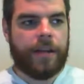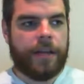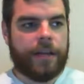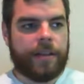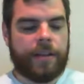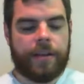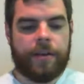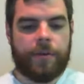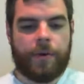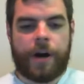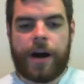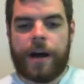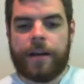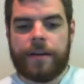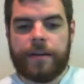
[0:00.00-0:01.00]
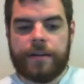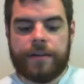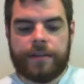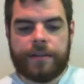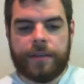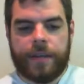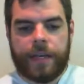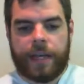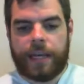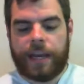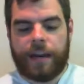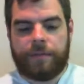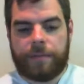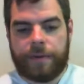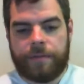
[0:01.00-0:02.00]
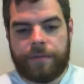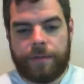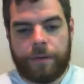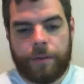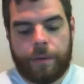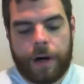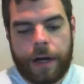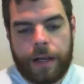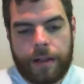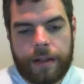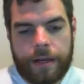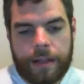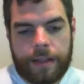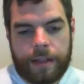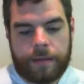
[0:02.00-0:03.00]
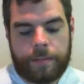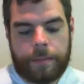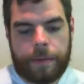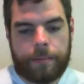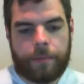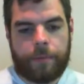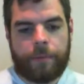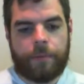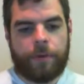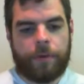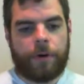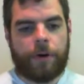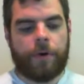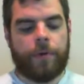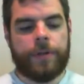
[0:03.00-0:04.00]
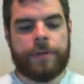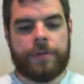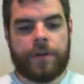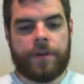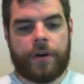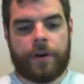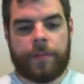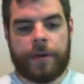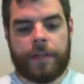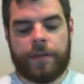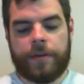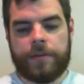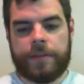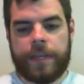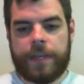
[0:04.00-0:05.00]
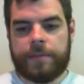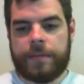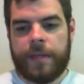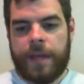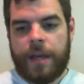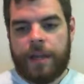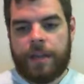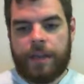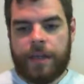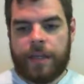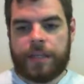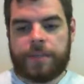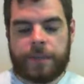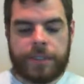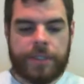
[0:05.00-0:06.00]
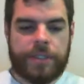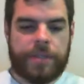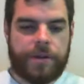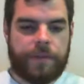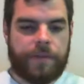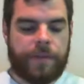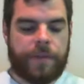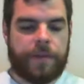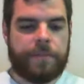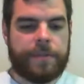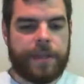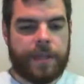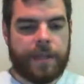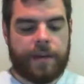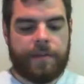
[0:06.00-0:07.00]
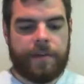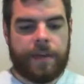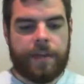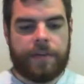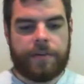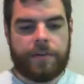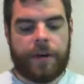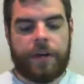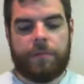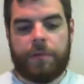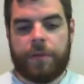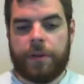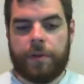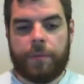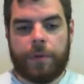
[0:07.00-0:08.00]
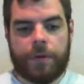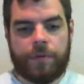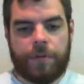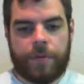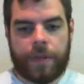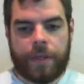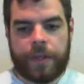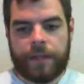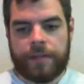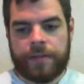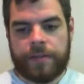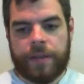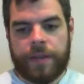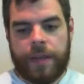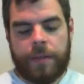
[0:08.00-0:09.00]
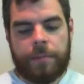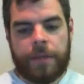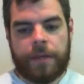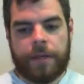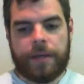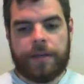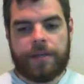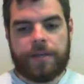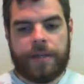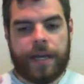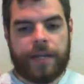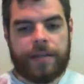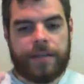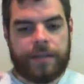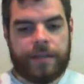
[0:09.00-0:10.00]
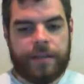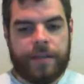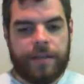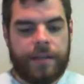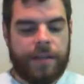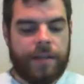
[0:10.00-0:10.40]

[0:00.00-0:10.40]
like the new hotness and have been for a while, and I think people will always talk about those games. It's much easier for them to innovate and try really weird things, because that's,